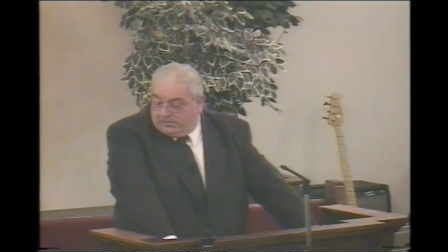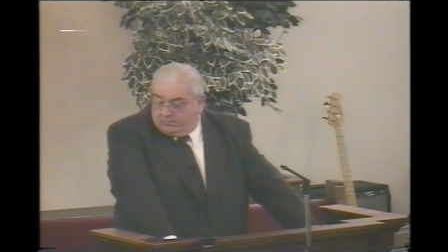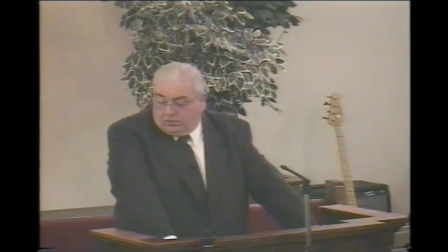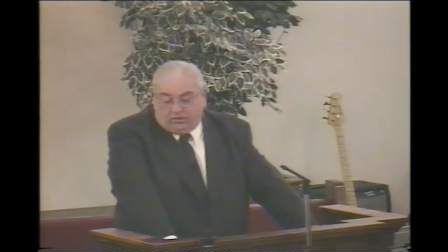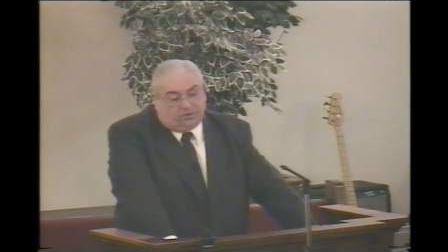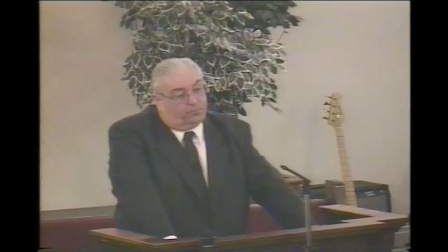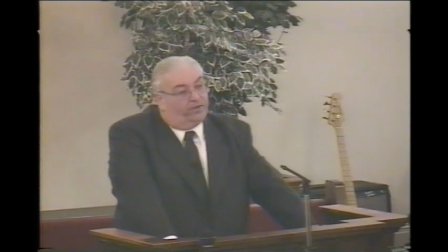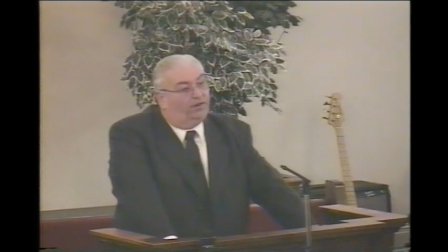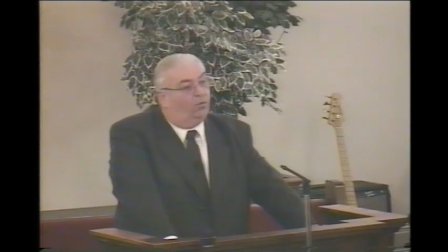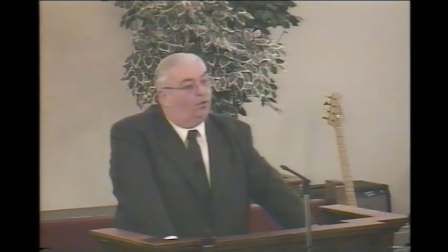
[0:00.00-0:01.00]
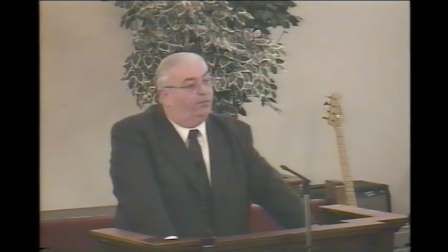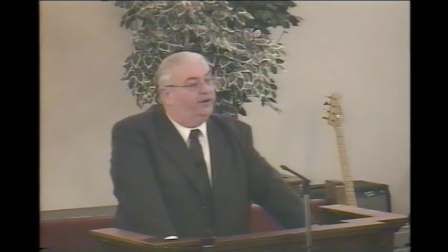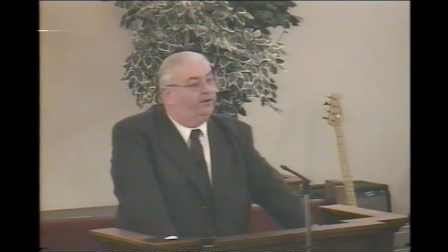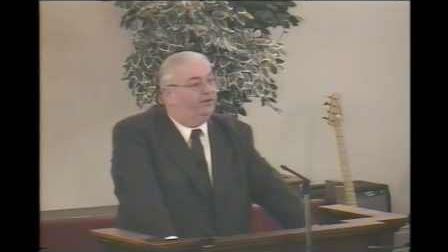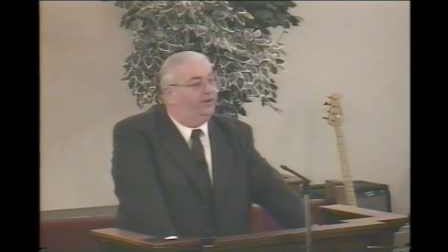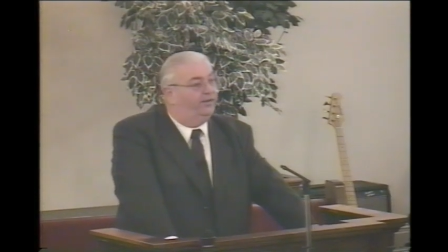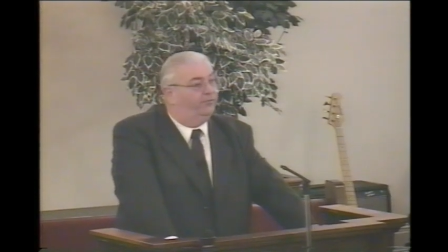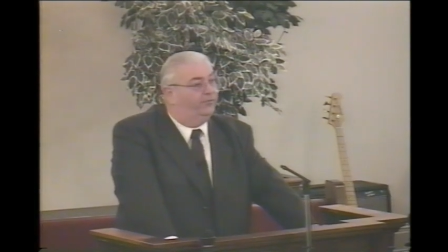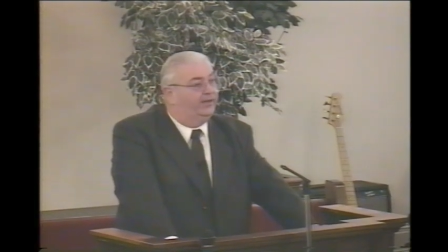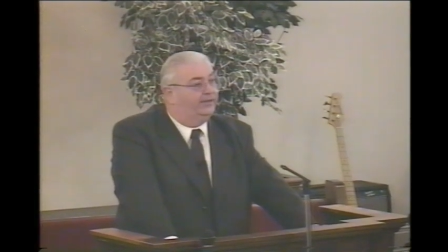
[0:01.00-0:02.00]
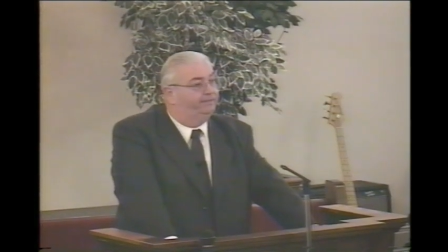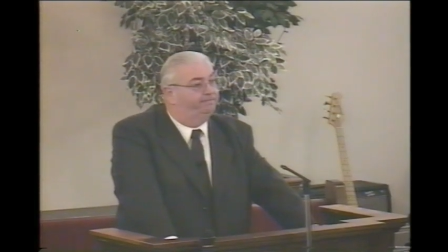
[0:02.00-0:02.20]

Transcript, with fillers: Well, it's a plenty warm in here tonight for me.